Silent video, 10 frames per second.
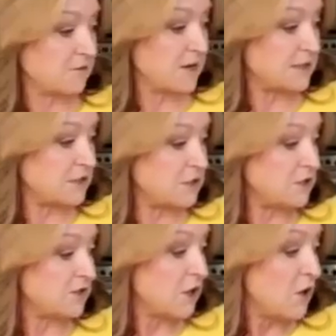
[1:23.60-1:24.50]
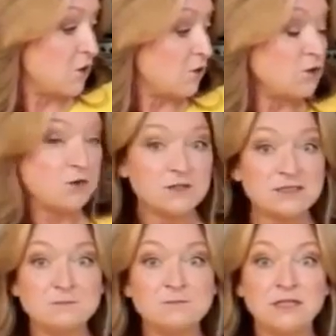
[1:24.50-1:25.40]
great to use. Or you can
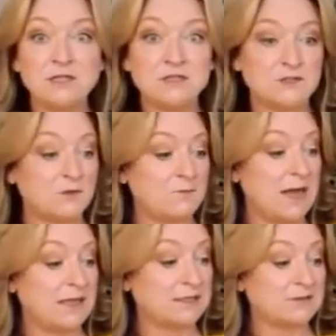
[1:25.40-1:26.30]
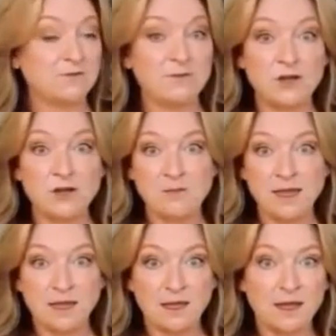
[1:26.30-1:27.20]
simply use your best
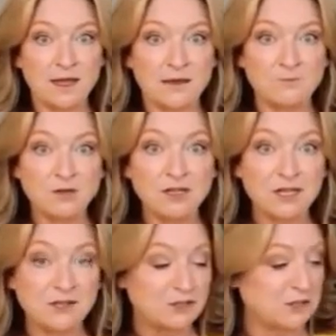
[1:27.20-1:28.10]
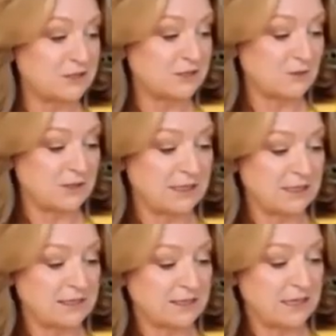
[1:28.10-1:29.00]
firming body lotion. This one
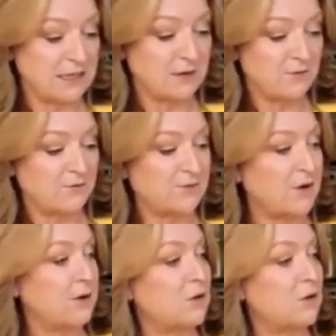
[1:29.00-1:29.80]
is from